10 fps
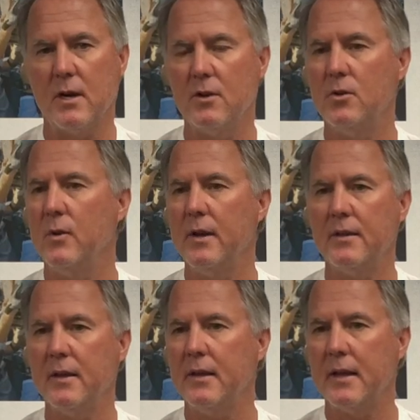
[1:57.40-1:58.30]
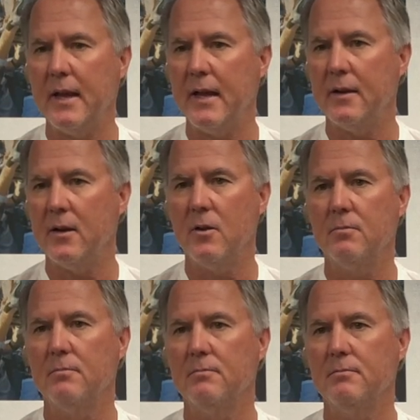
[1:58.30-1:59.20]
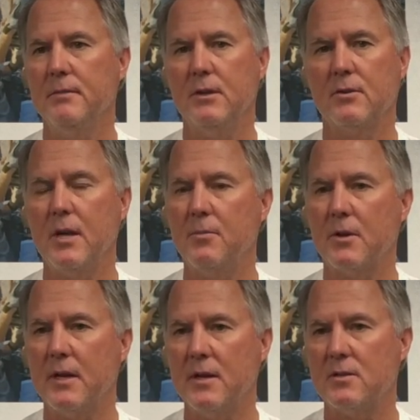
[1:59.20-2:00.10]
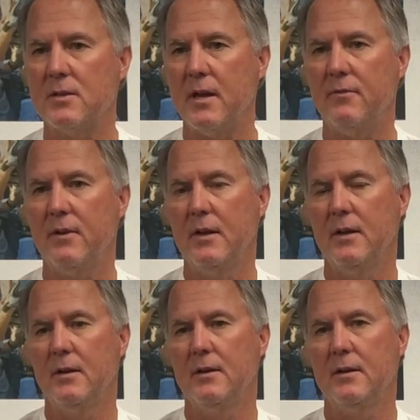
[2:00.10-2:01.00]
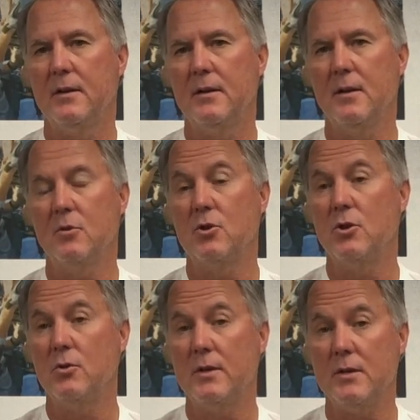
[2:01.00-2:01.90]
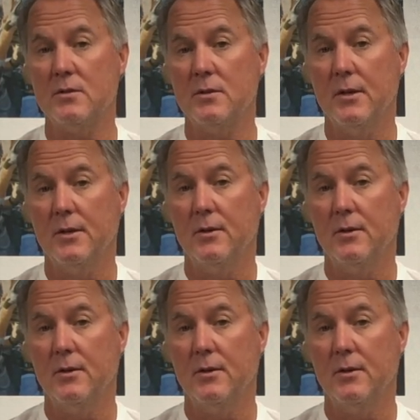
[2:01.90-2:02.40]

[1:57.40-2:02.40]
try to do anything you can to help, keep your kids safe? Number two is,